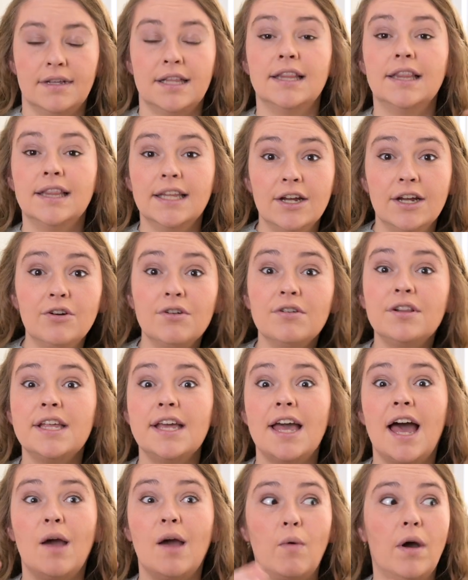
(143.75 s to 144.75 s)

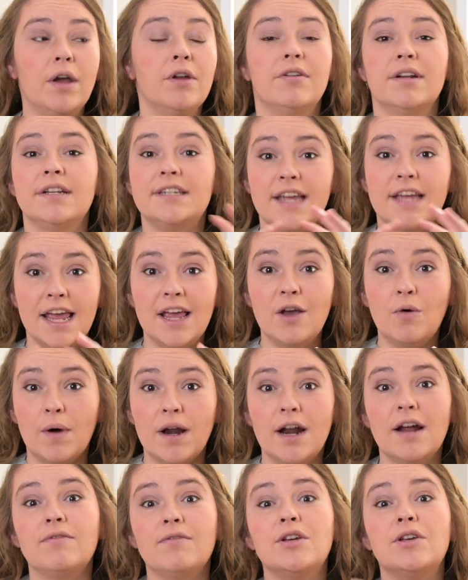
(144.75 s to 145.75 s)
Literally, I want you to take
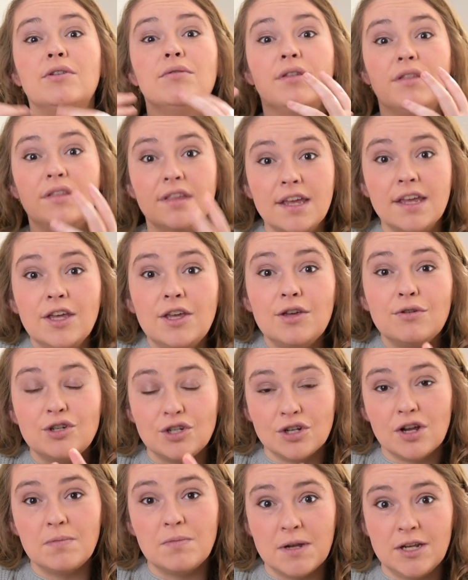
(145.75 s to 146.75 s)
whatever you think you
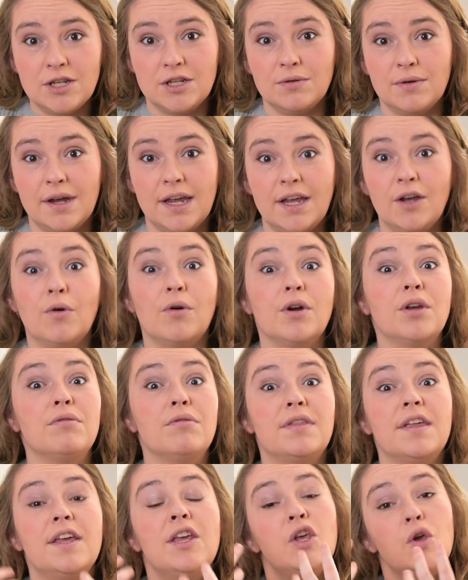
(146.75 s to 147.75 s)
should be doing or you
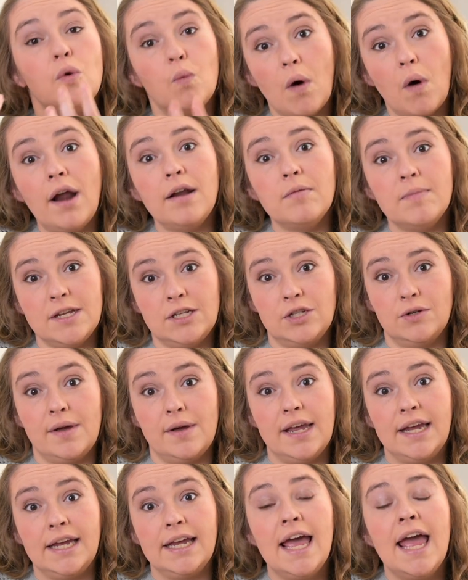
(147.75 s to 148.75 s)
think you want to be
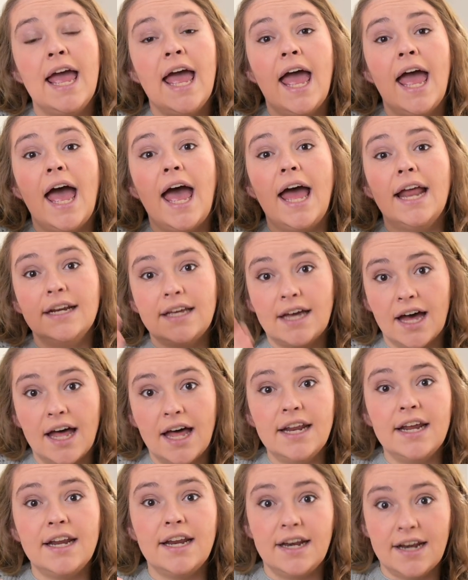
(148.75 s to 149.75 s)
doing and
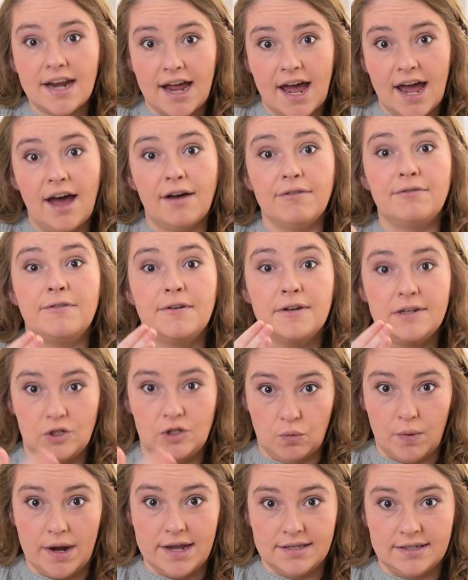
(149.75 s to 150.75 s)
cut it in half
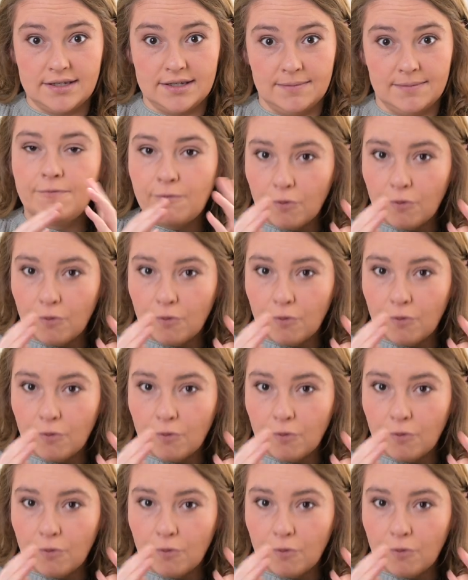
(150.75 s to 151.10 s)
twice.